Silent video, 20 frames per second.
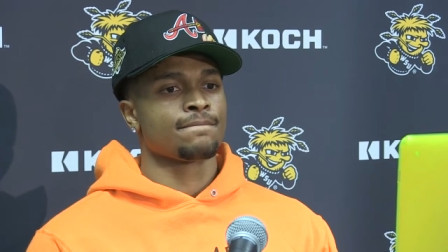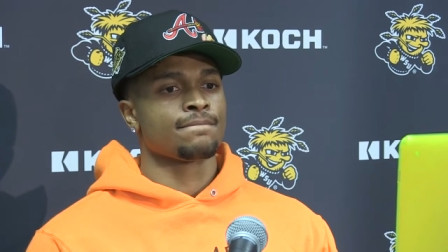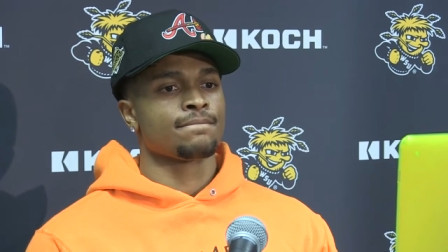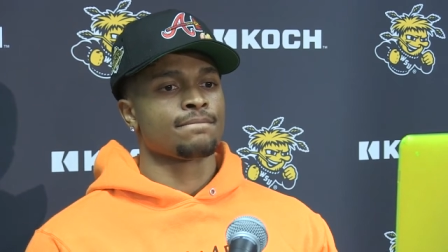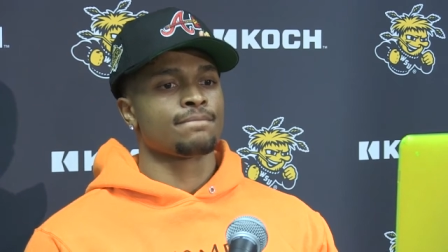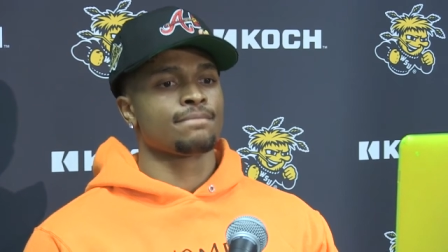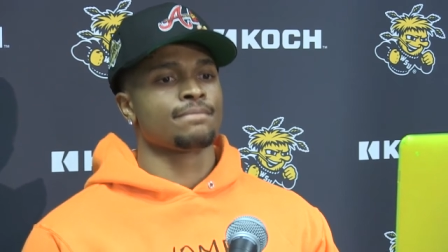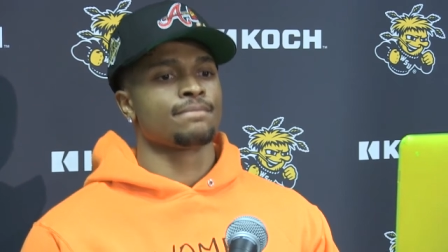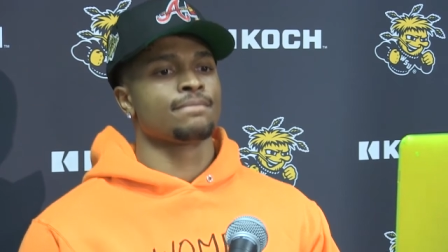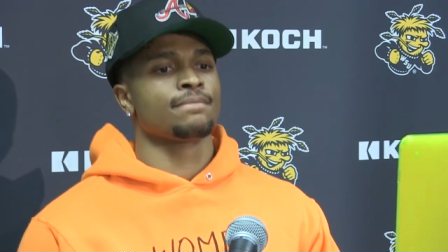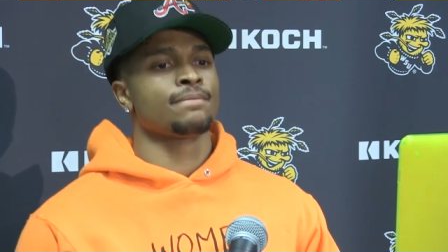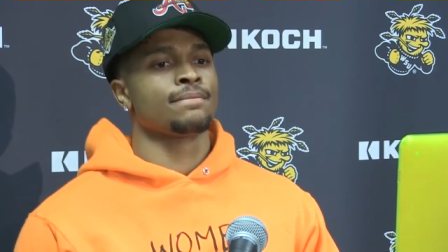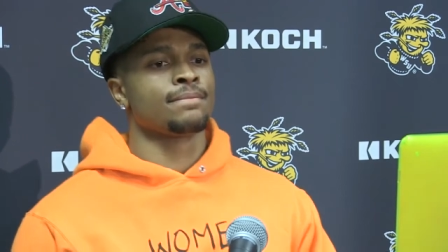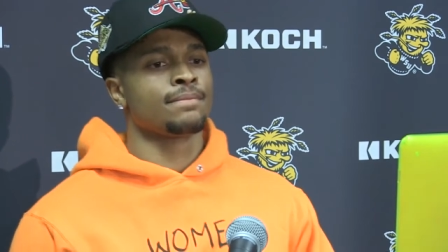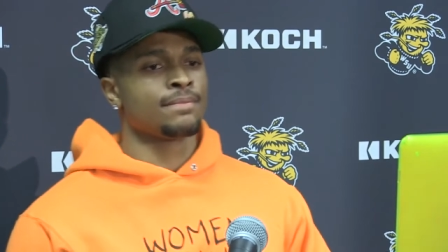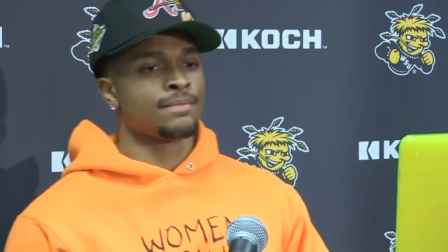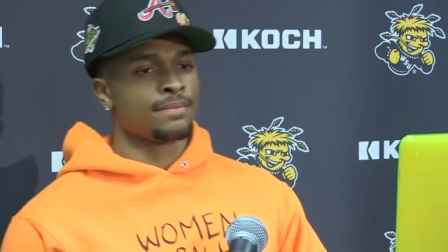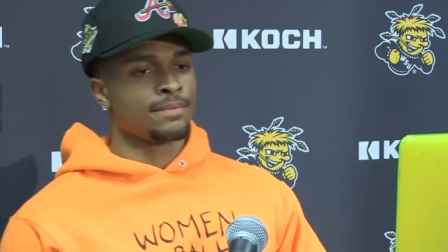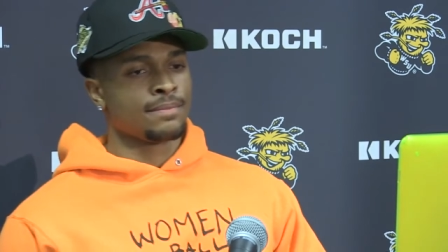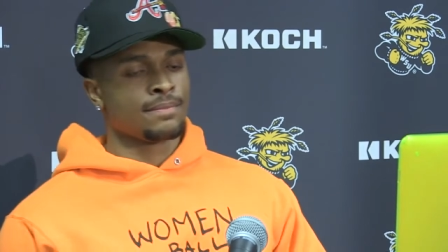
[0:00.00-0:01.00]
Is this
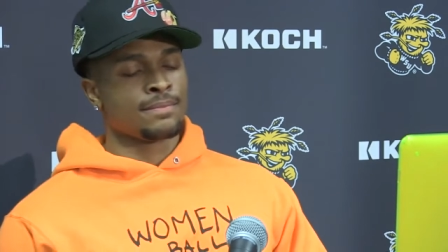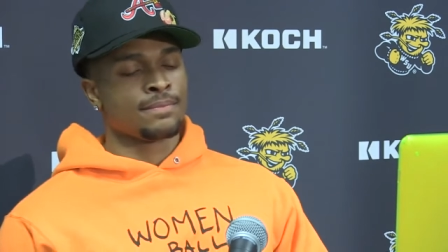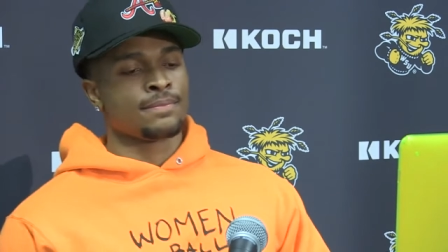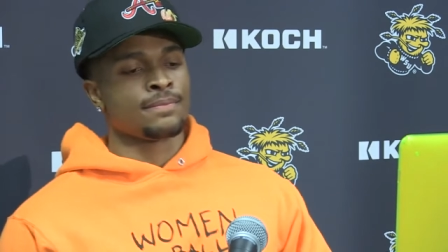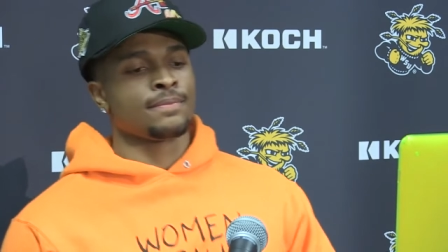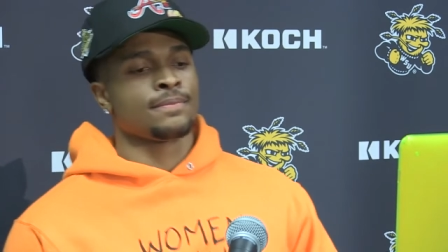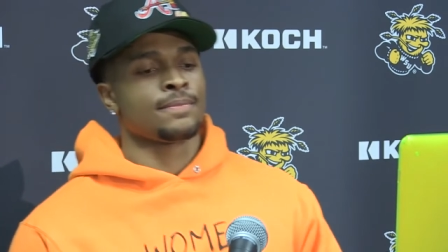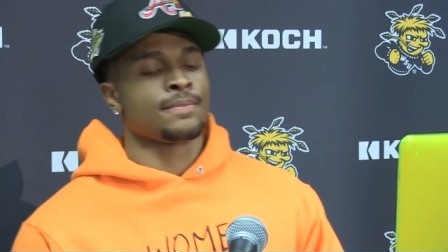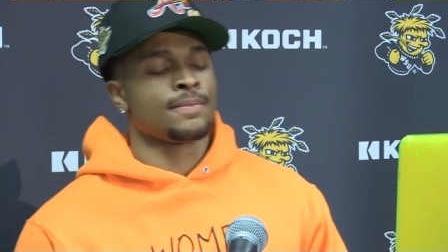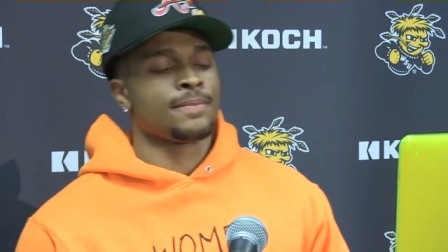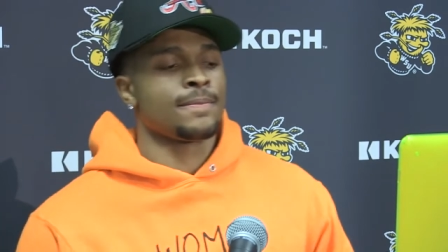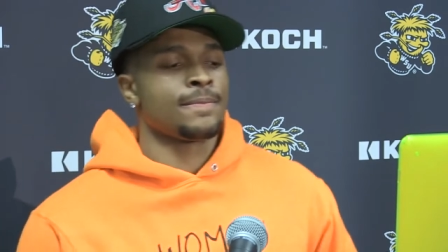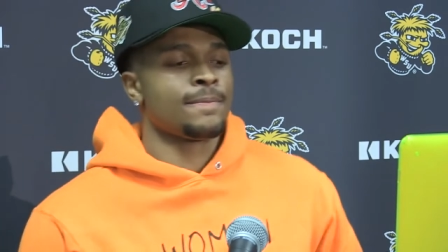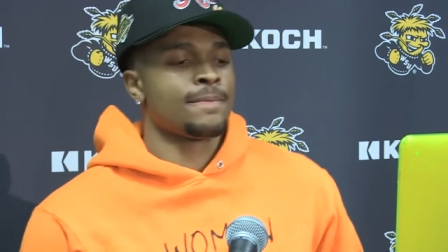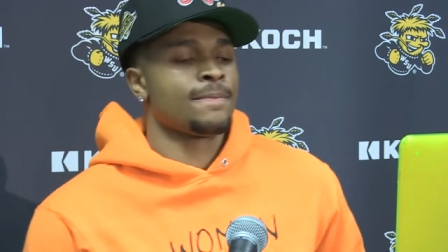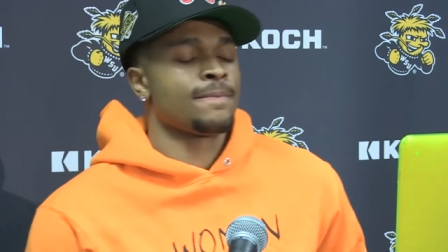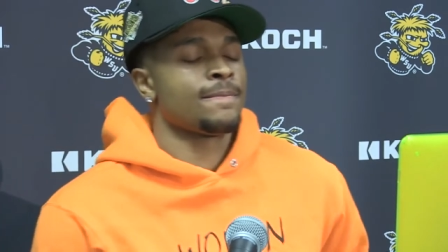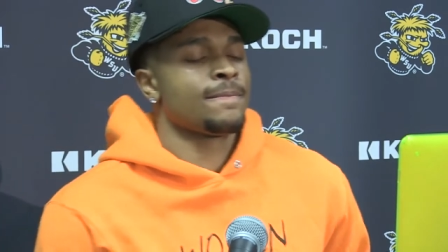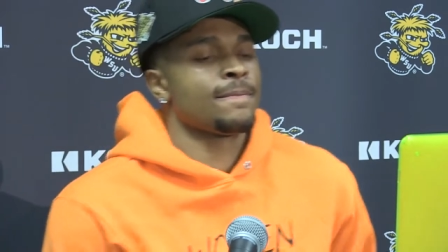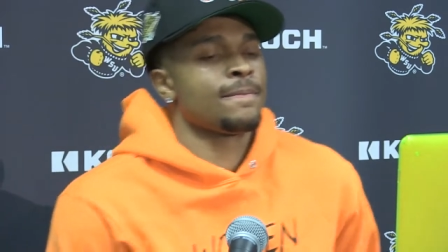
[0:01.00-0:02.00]
extra special for
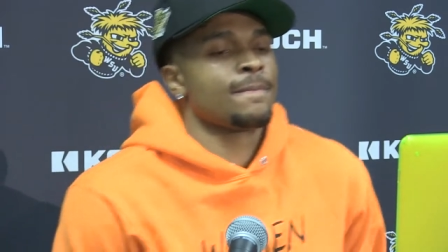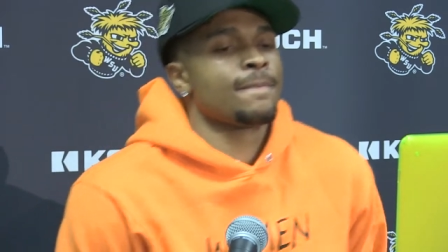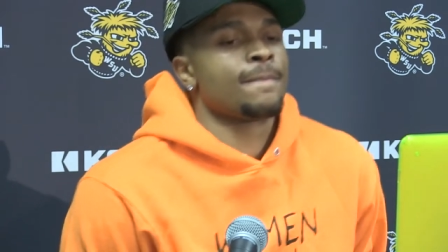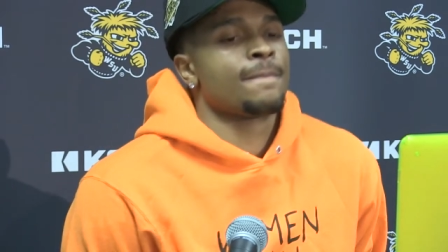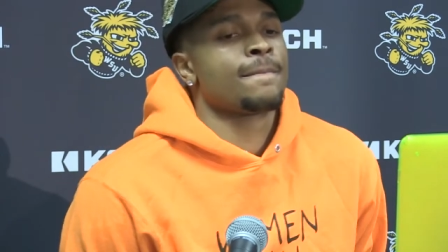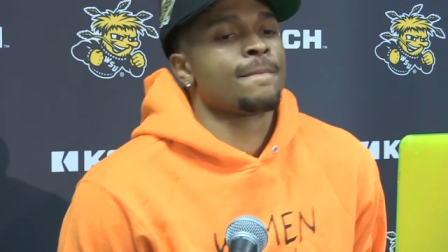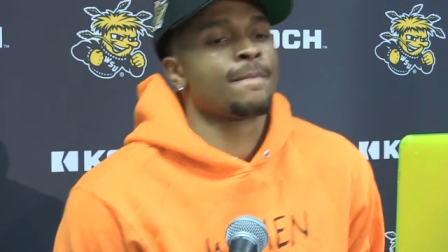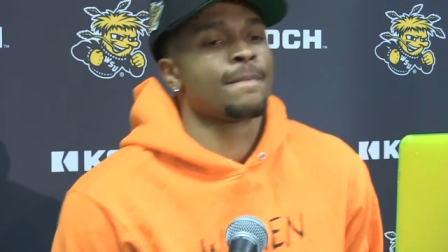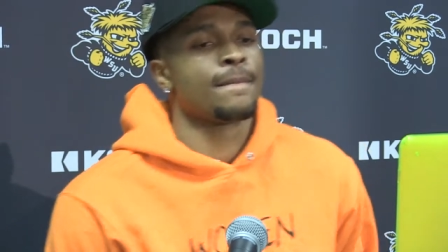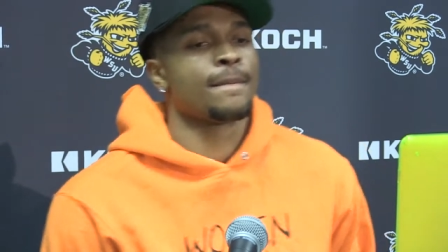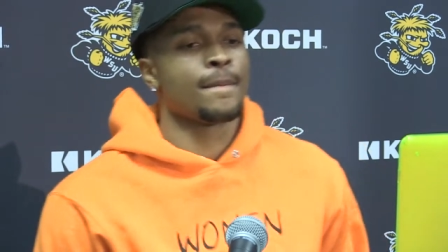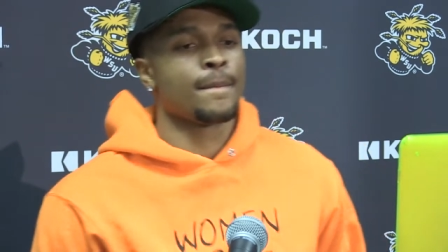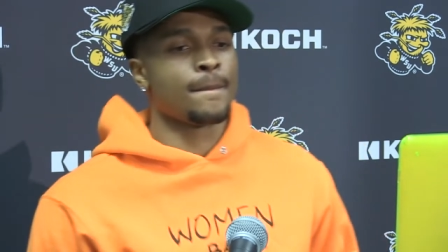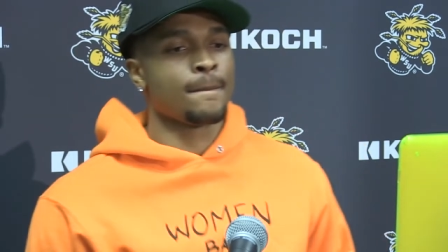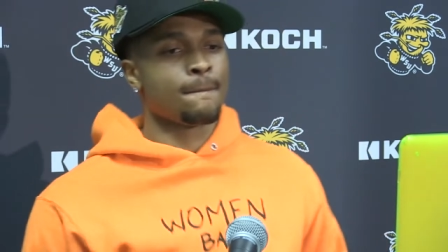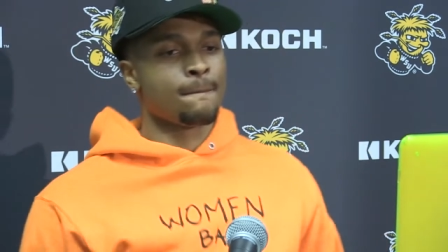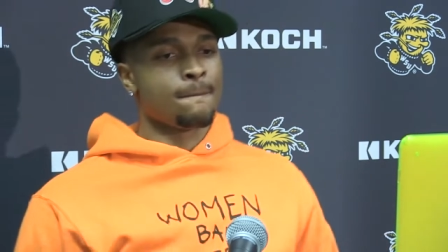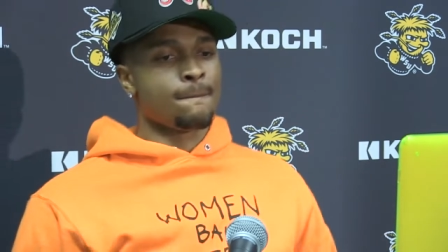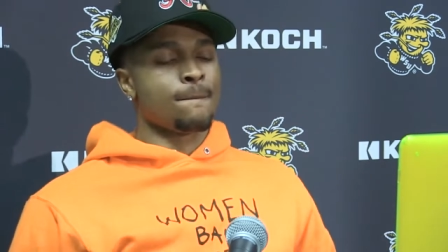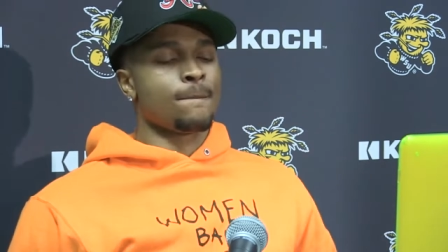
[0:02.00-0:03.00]
you to know that it was
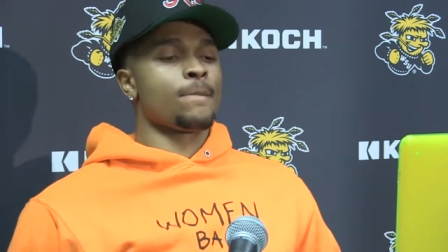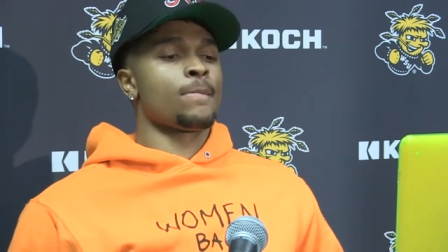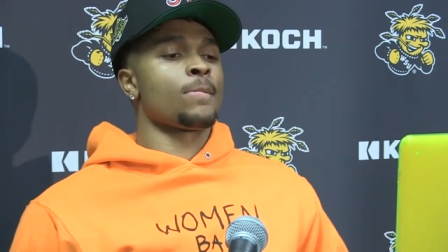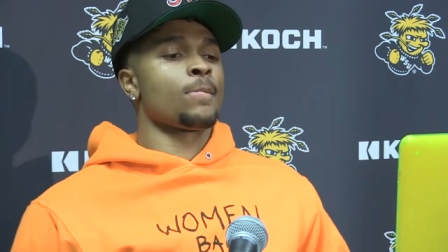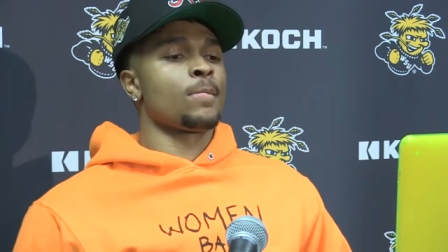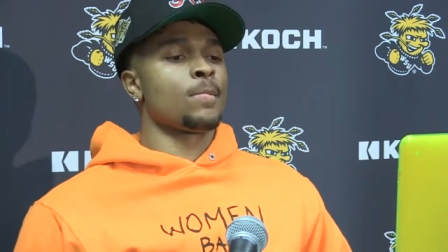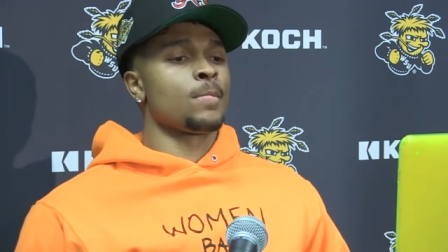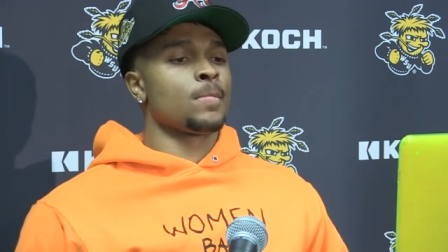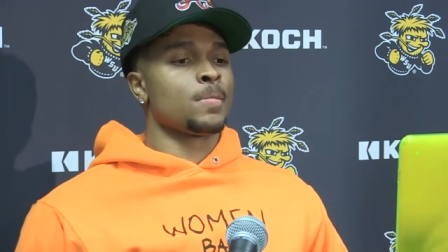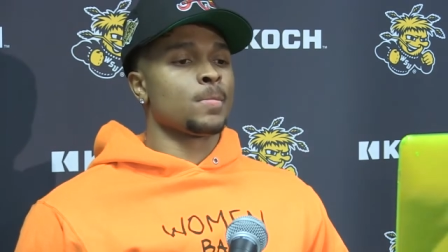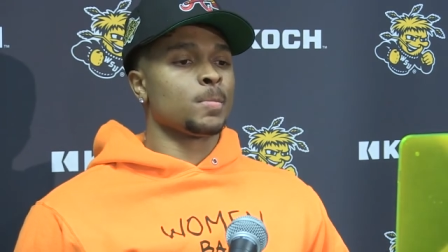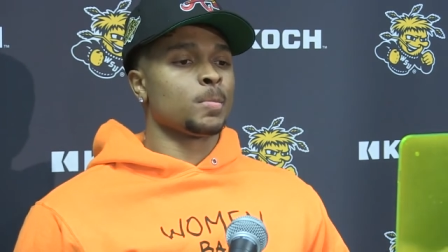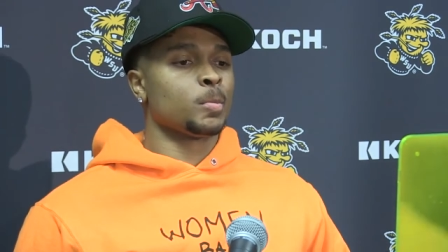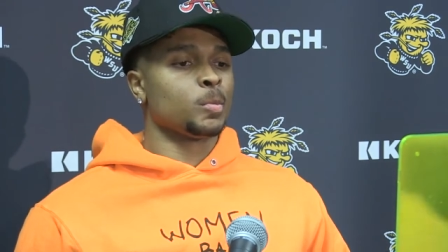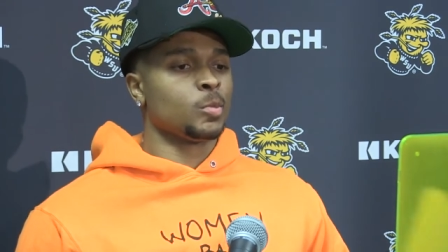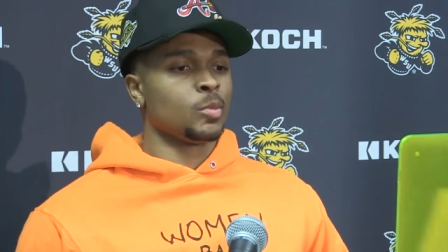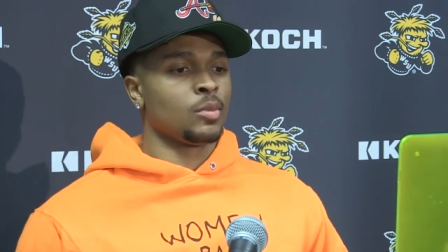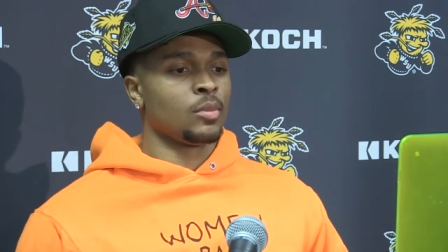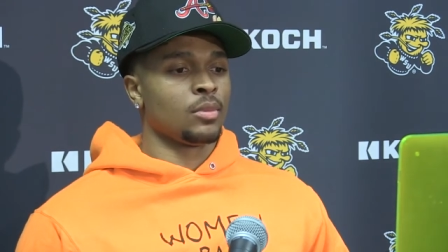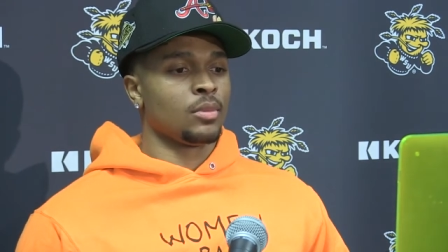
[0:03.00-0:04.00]
all worth it and the right
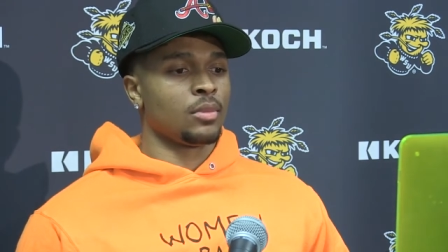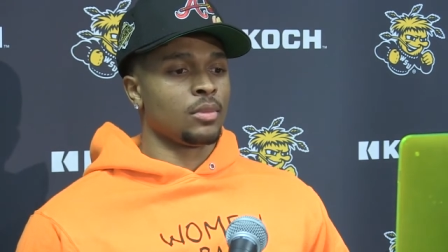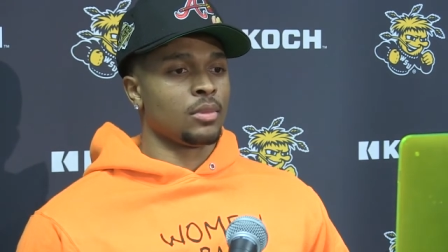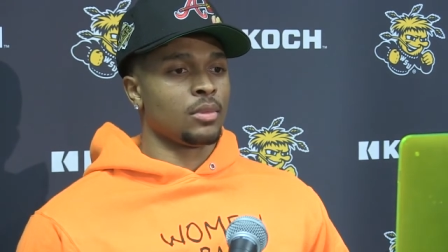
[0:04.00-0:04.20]
thing to do?